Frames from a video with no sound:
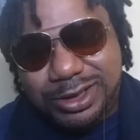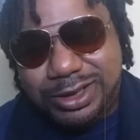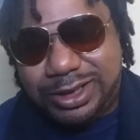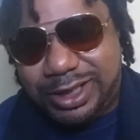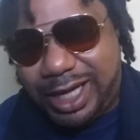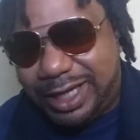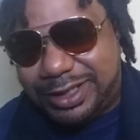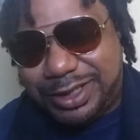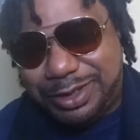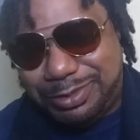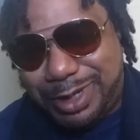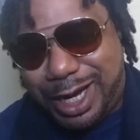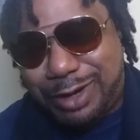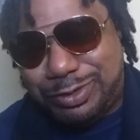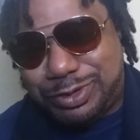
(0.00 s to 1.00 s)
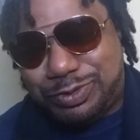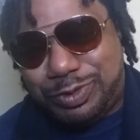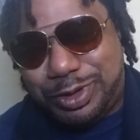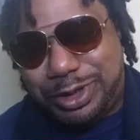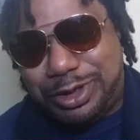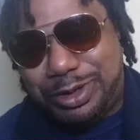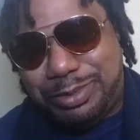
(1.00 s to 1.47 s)
just in case anybody was
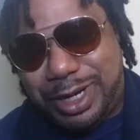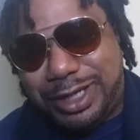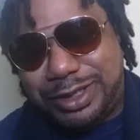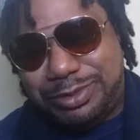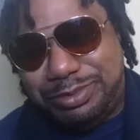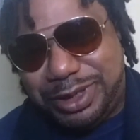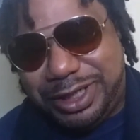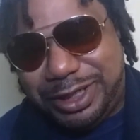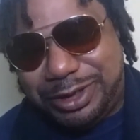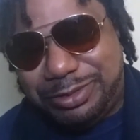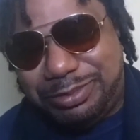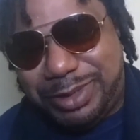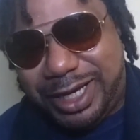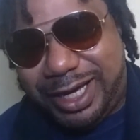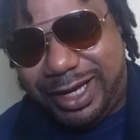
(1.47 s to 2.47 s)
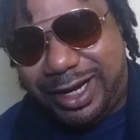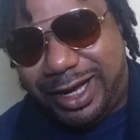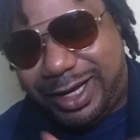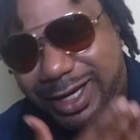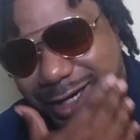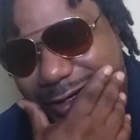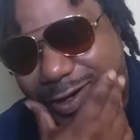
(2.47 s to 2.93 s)
wondering about the beard, man,
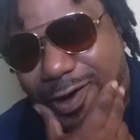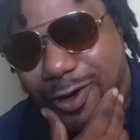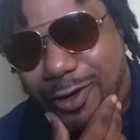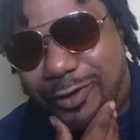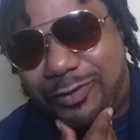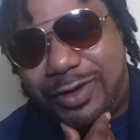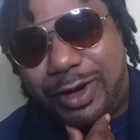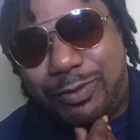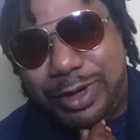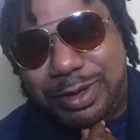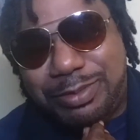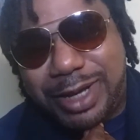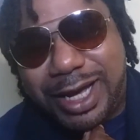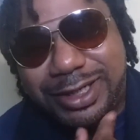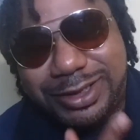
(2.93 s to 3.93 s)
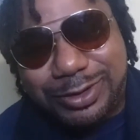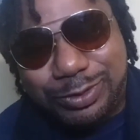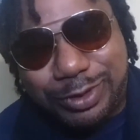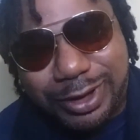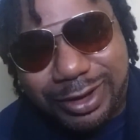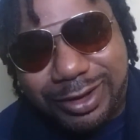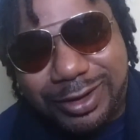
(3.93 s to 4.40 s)
I cut it off. I went back
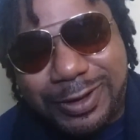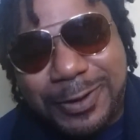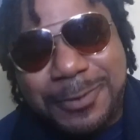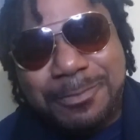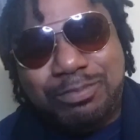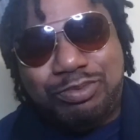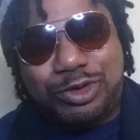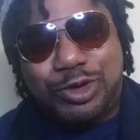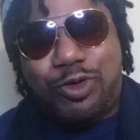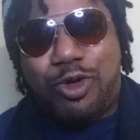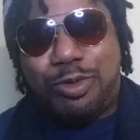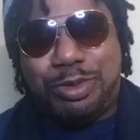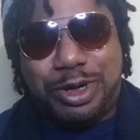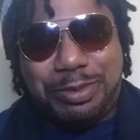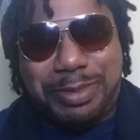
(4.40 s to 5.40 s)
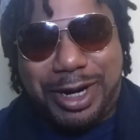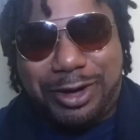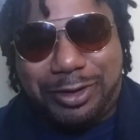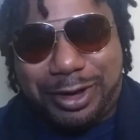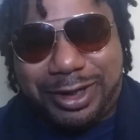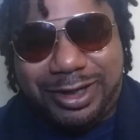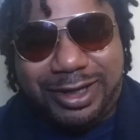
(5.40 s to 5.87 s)
to corporate
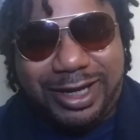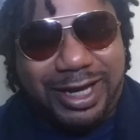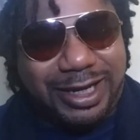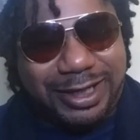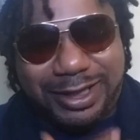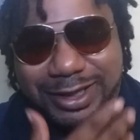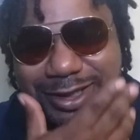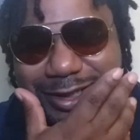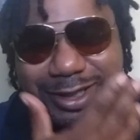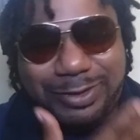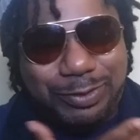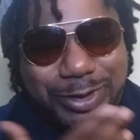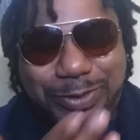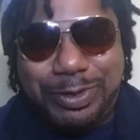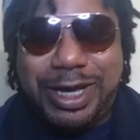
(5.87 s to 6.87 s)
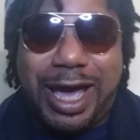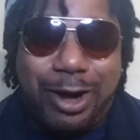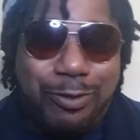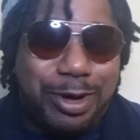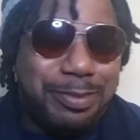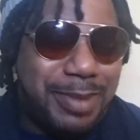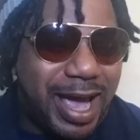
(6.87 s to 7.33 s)
America, and we
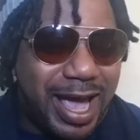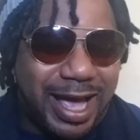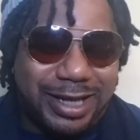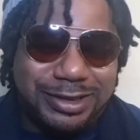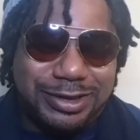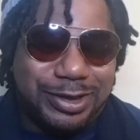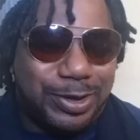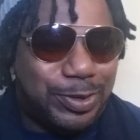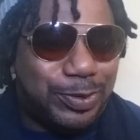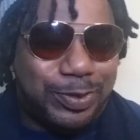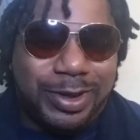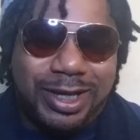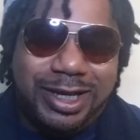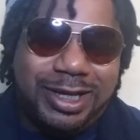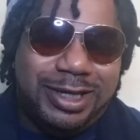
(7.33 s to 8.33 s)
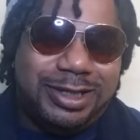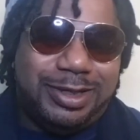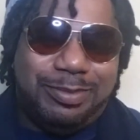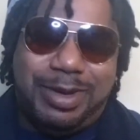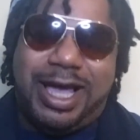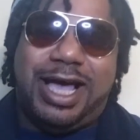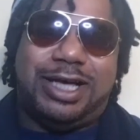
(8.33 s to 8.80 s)
got to wear masks, so
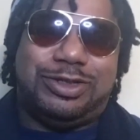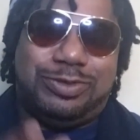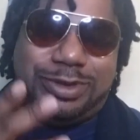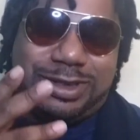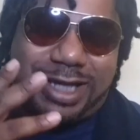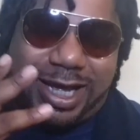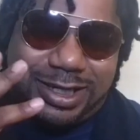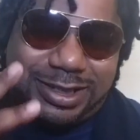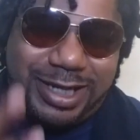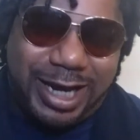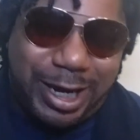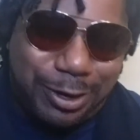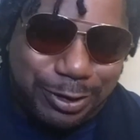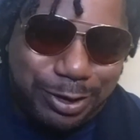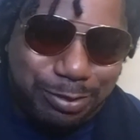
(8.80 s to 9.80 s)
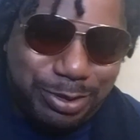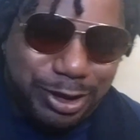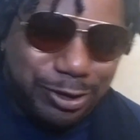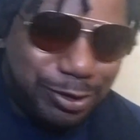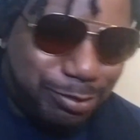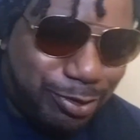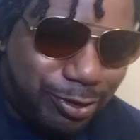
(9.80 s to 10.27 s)
the mask was like tearing the
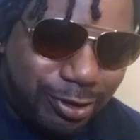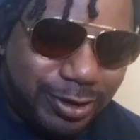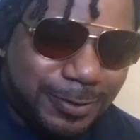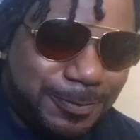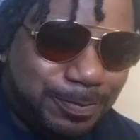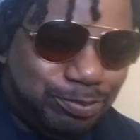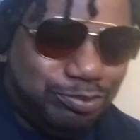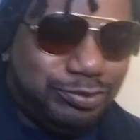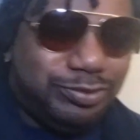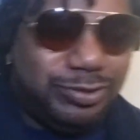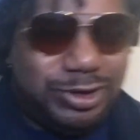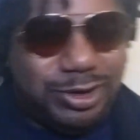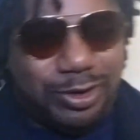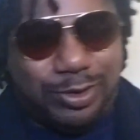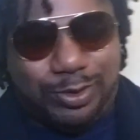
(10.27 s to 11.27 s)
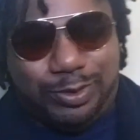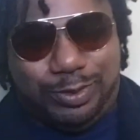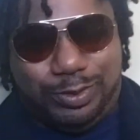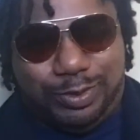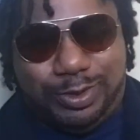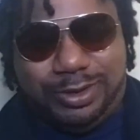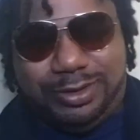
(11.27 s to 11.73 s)
beard apart.
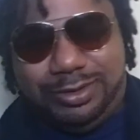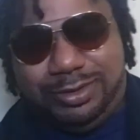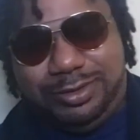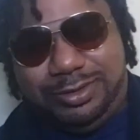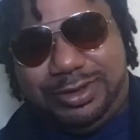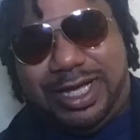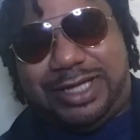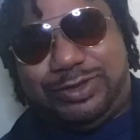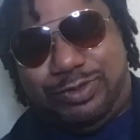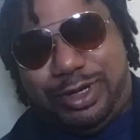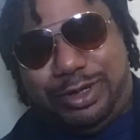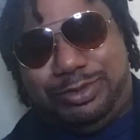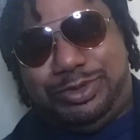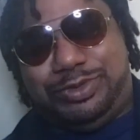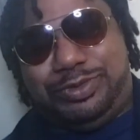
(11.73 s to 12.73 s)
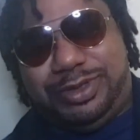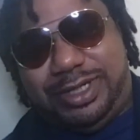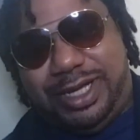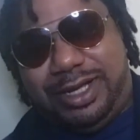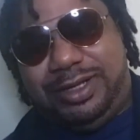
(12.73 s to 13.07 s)
So that's why I'm doing